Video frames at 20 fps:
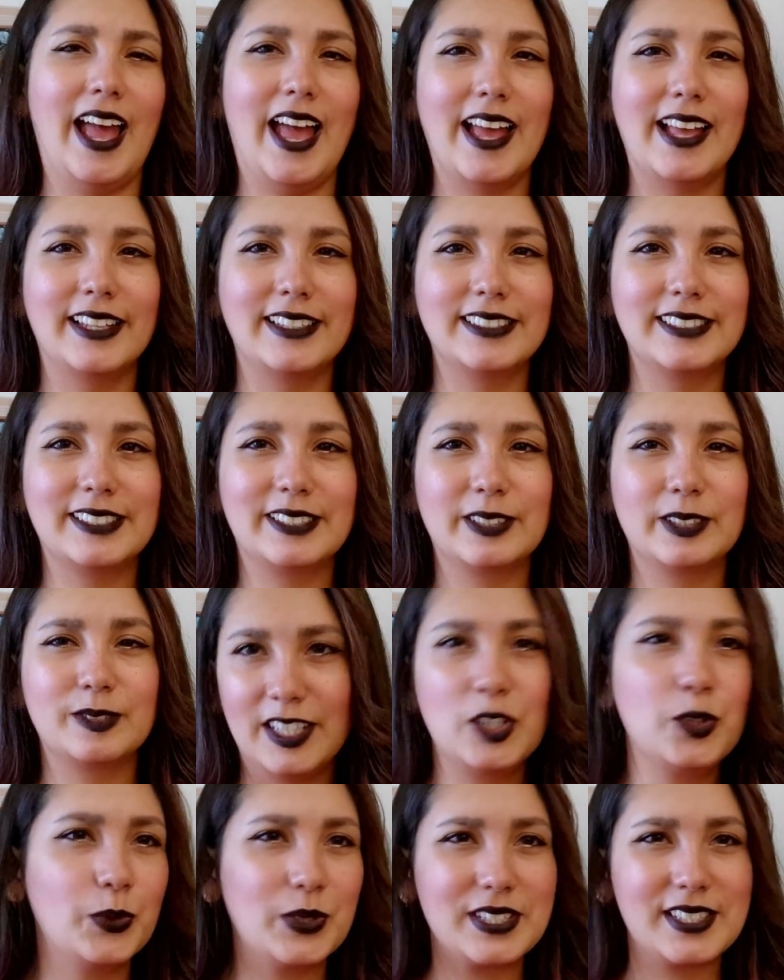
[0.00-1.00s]
and
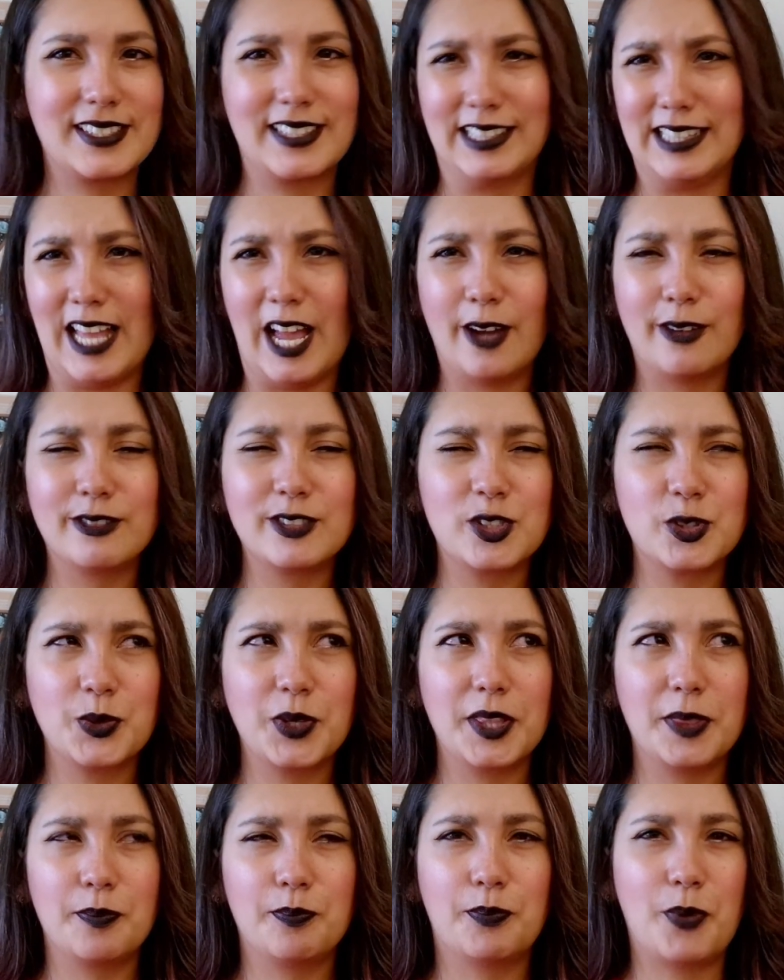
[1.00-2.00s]
it was clowns
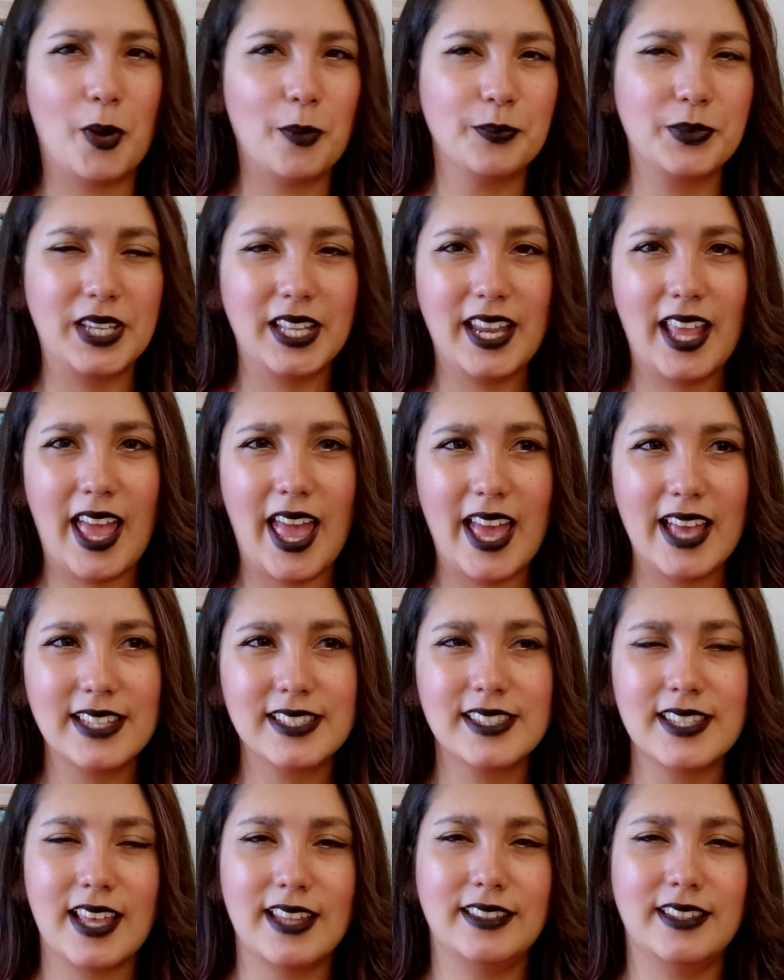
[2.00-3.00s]
with pumpkin
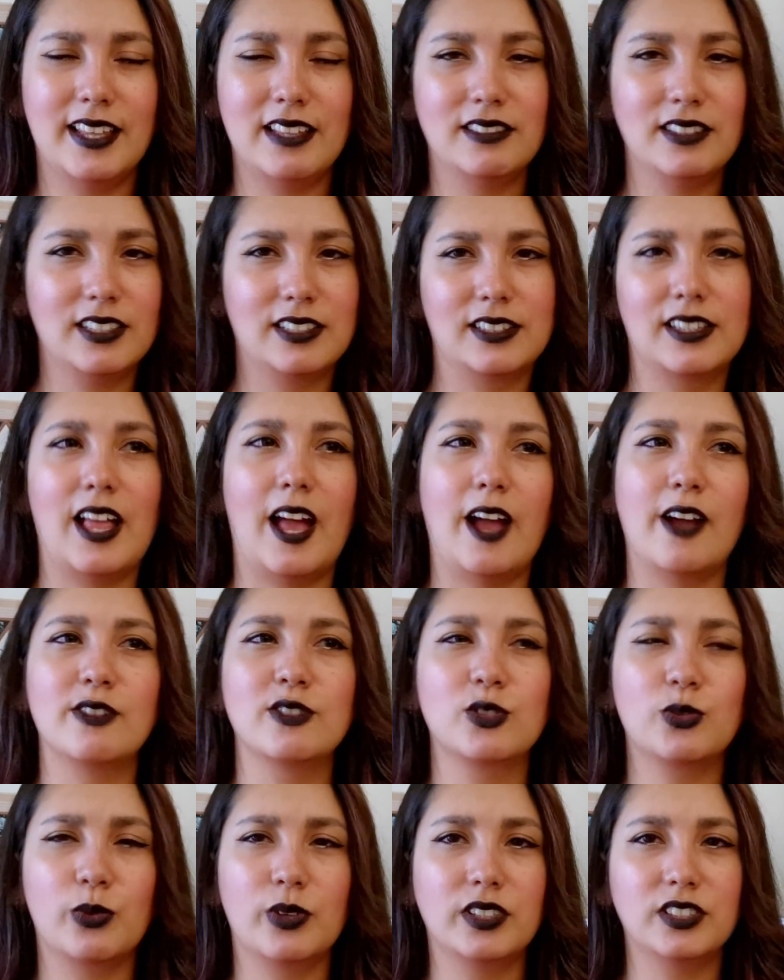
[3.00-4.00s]
heads, and then the
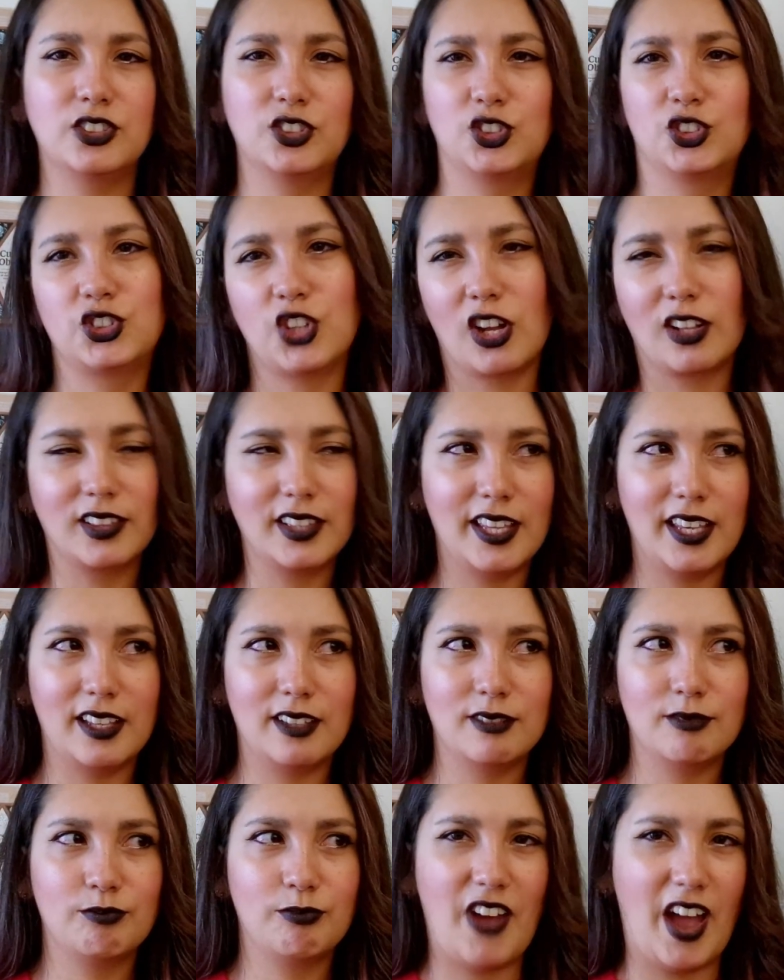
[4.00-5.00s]
clowns were
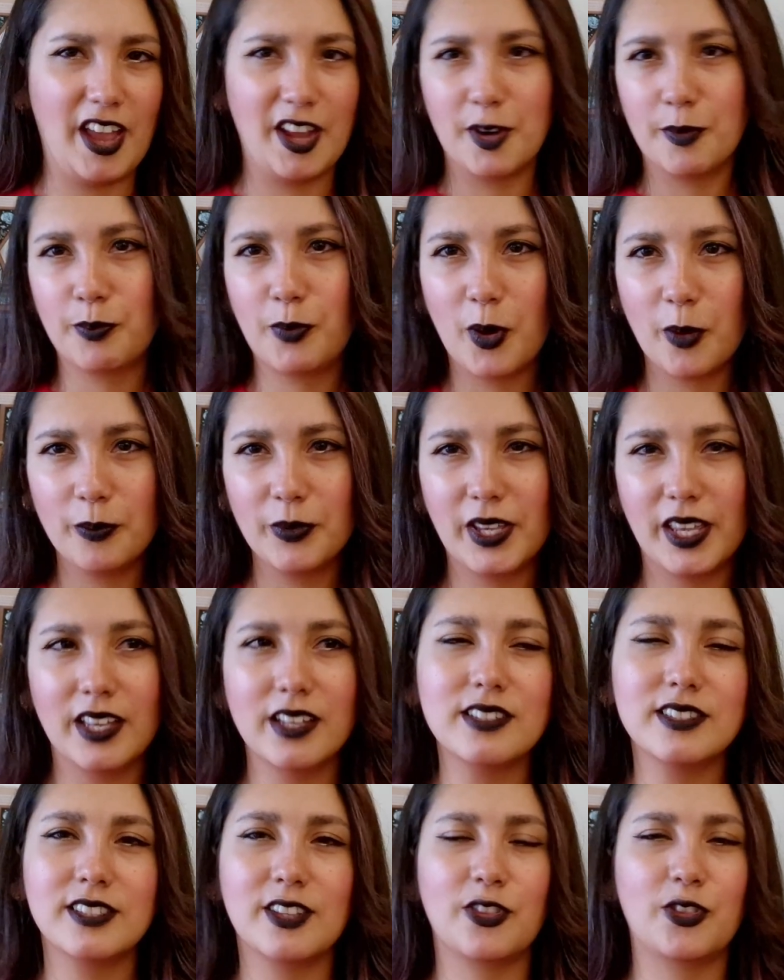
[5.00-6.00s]
juggling fire
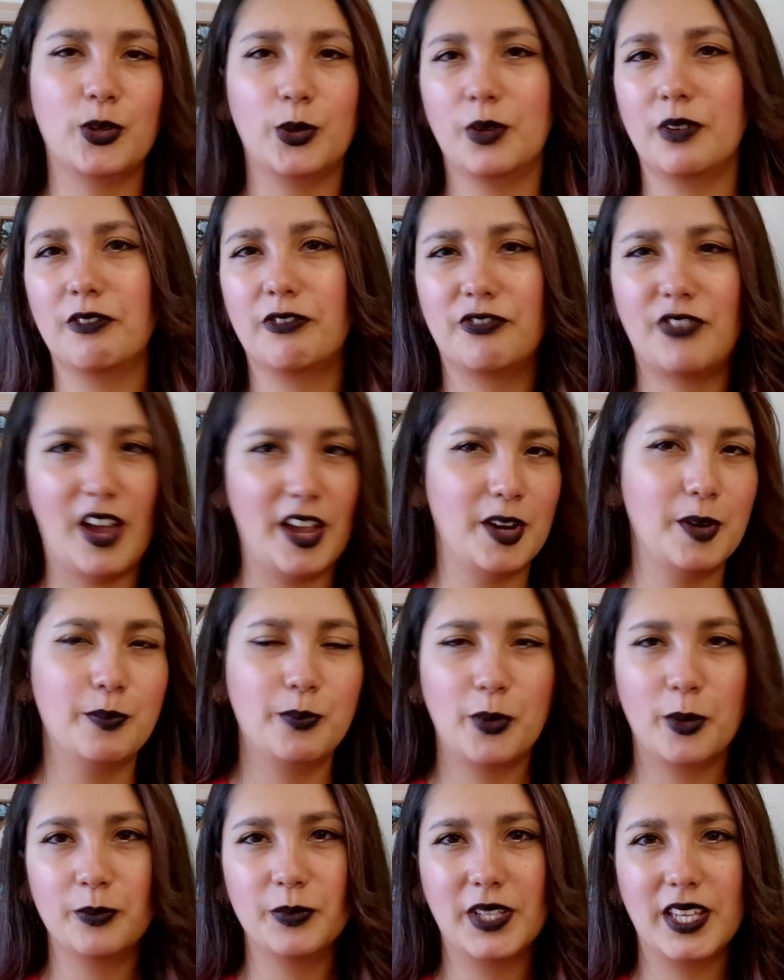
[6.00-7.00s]
pumpkins and throwing fire
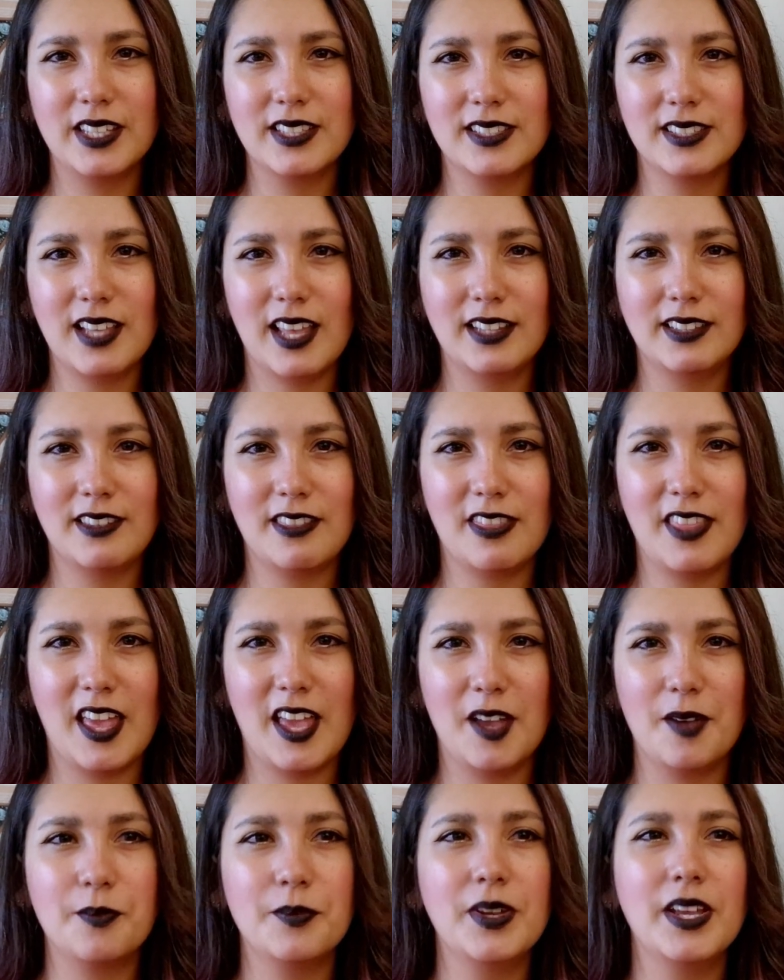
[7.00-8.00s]
pumpkins at
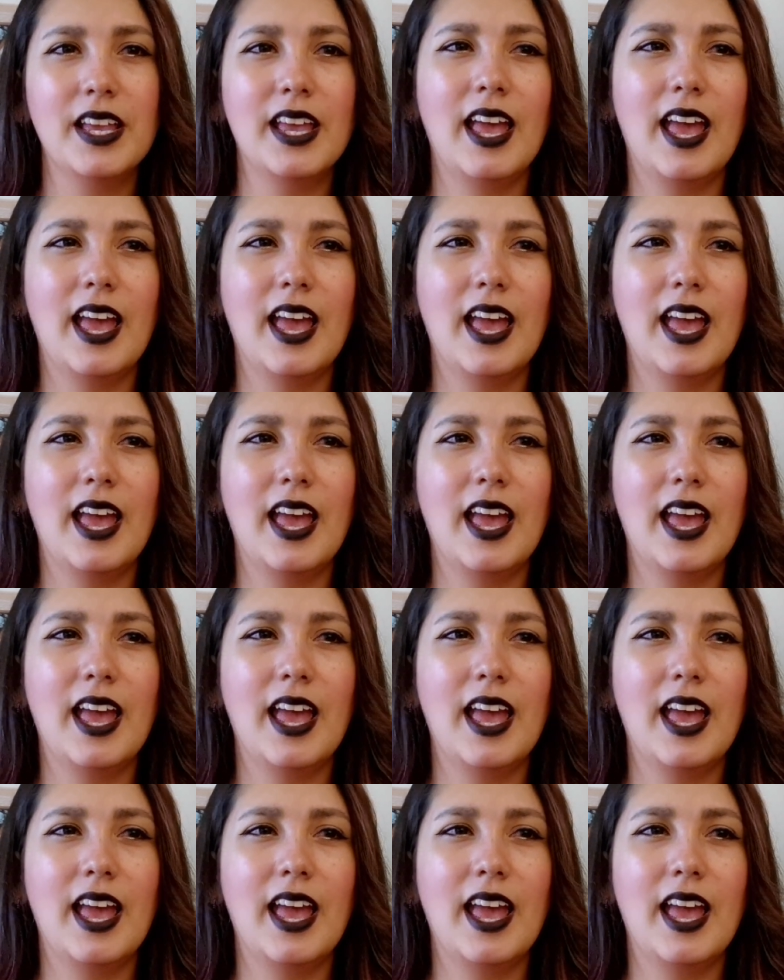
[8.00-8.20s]
them.